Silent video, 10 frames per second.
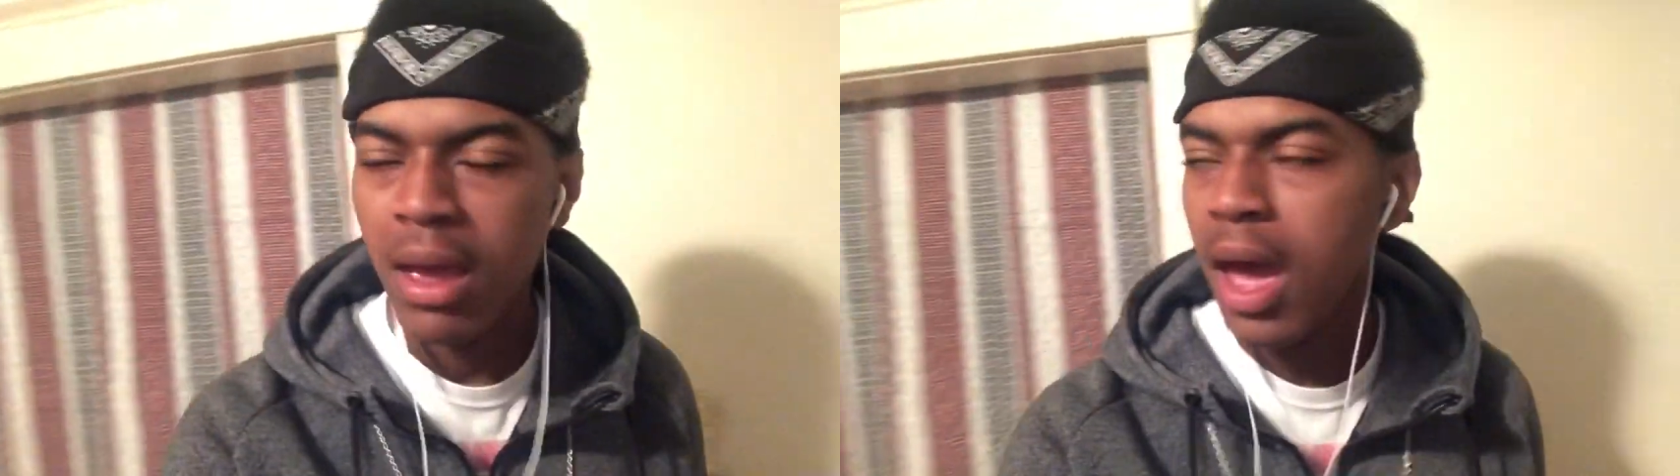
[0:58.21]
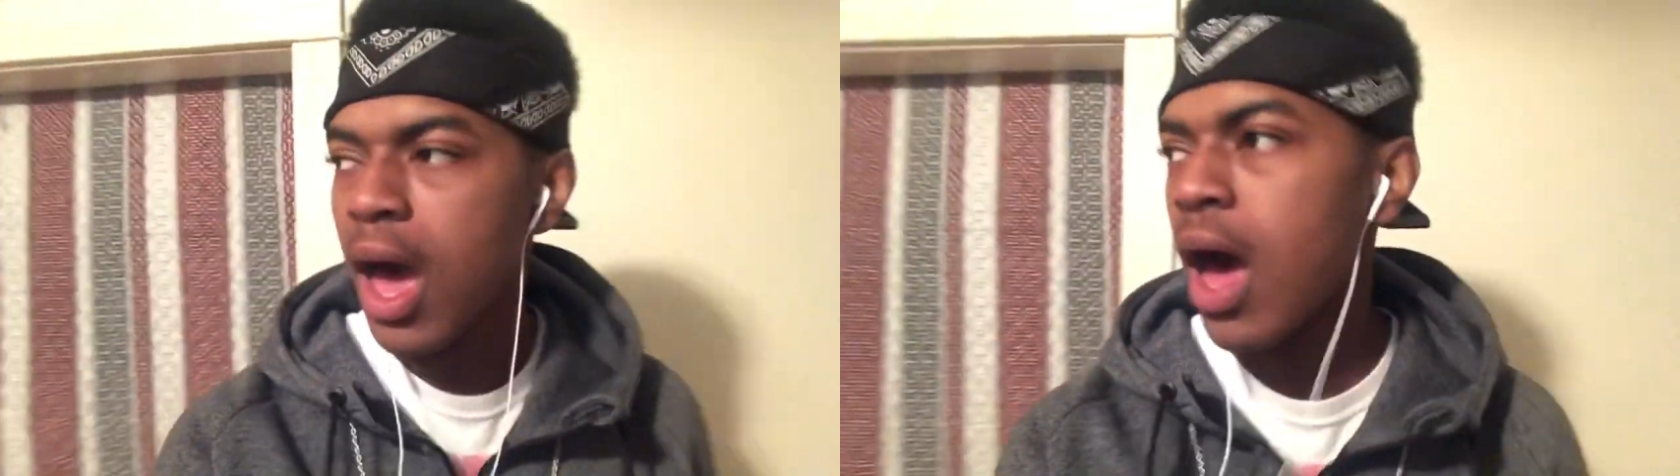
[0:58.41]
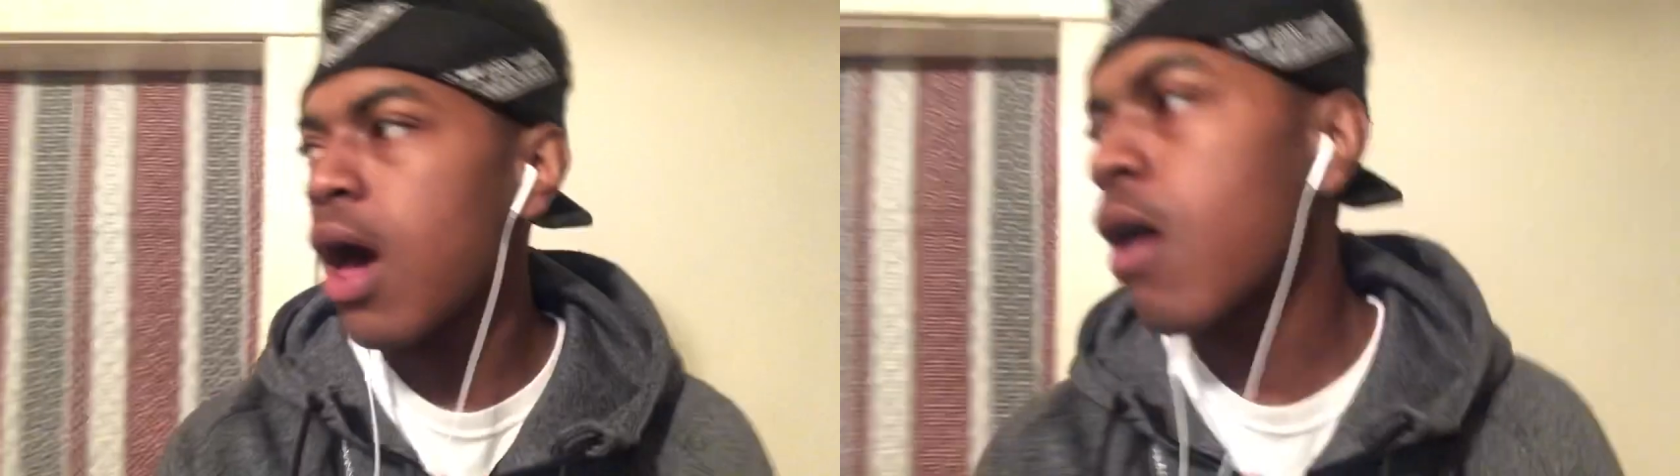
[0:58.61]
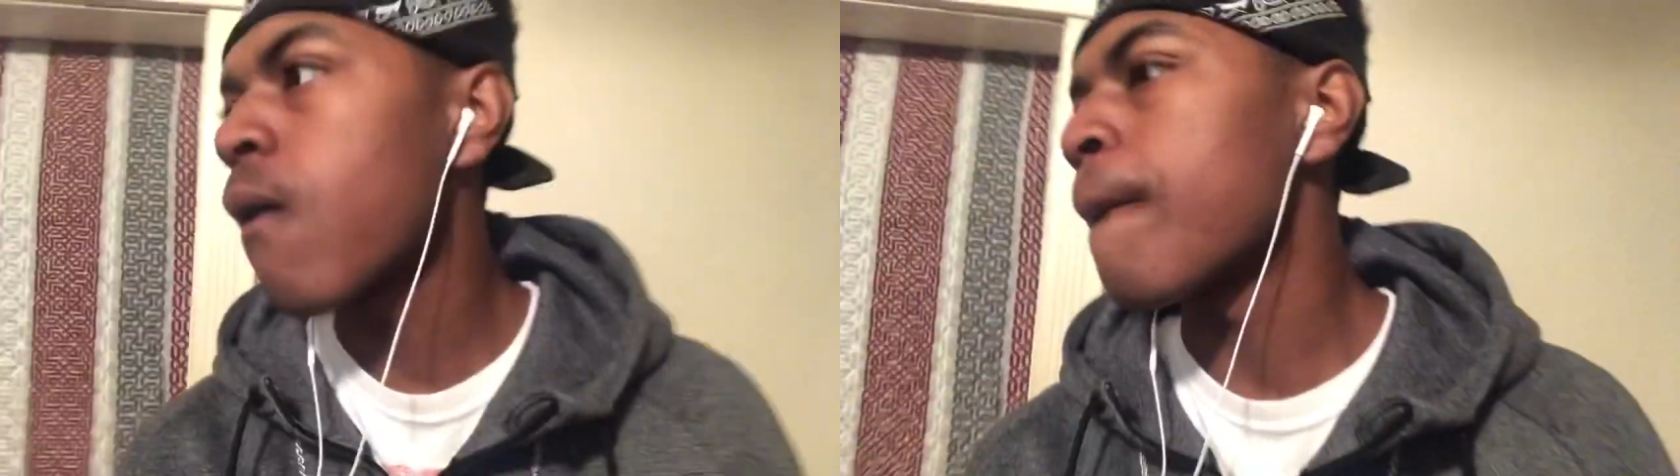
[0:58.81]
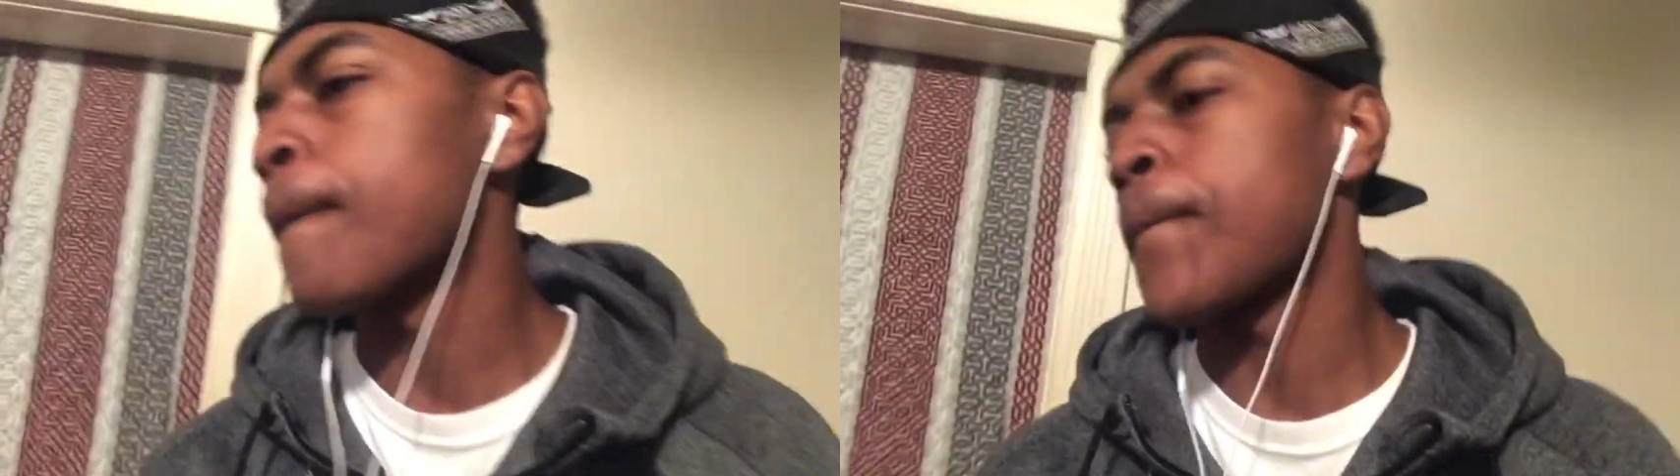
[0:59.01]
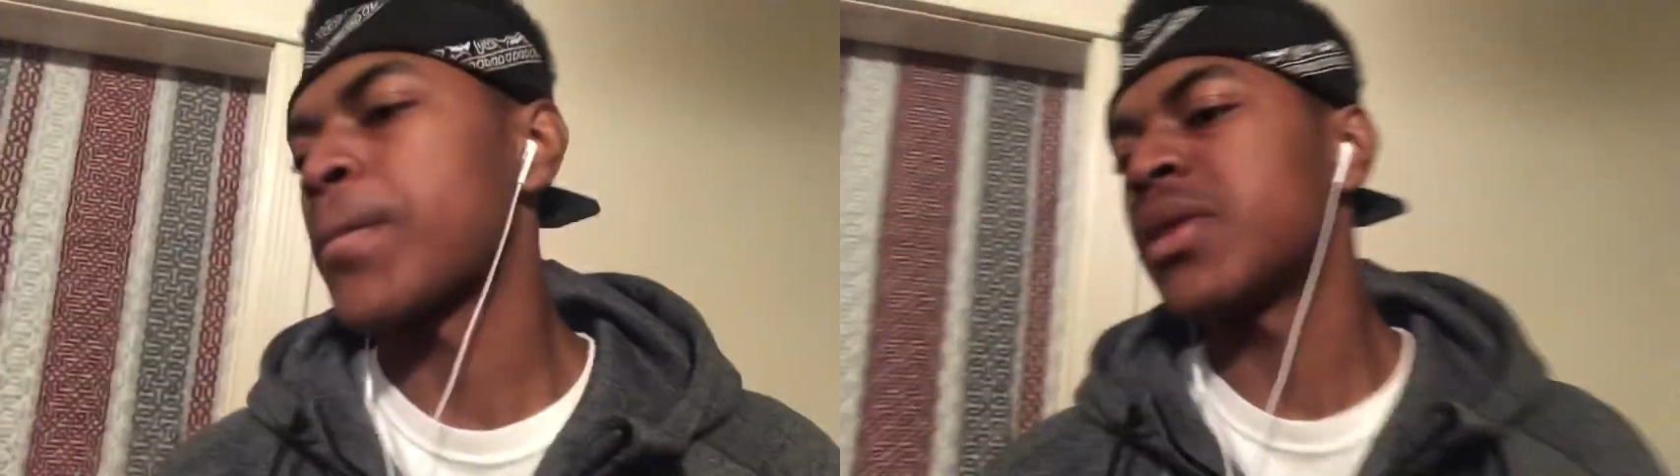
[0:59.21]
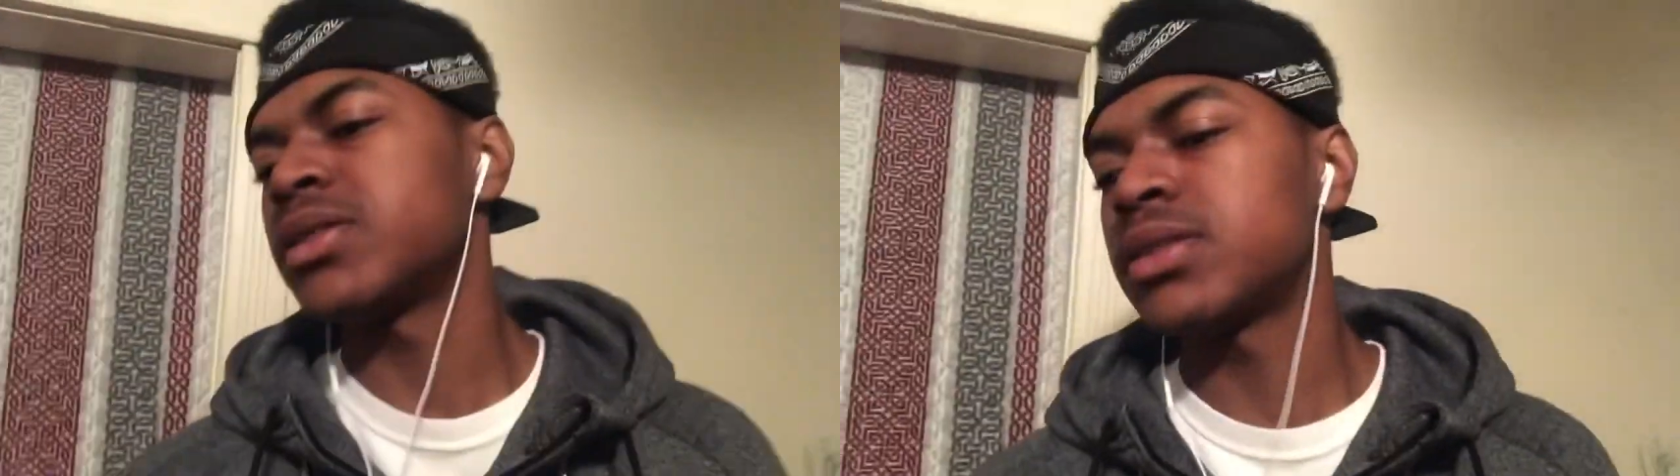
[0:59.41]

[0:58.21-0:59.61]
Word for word: How? this